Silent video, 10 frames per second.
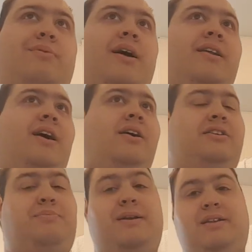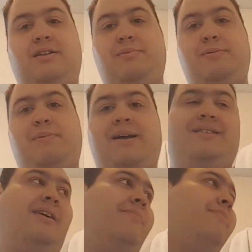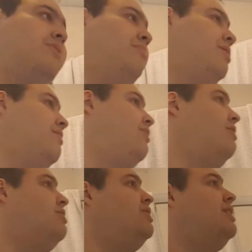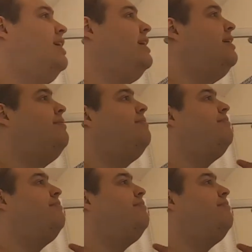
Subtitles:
blade, I expected it to be better, but unfortunately,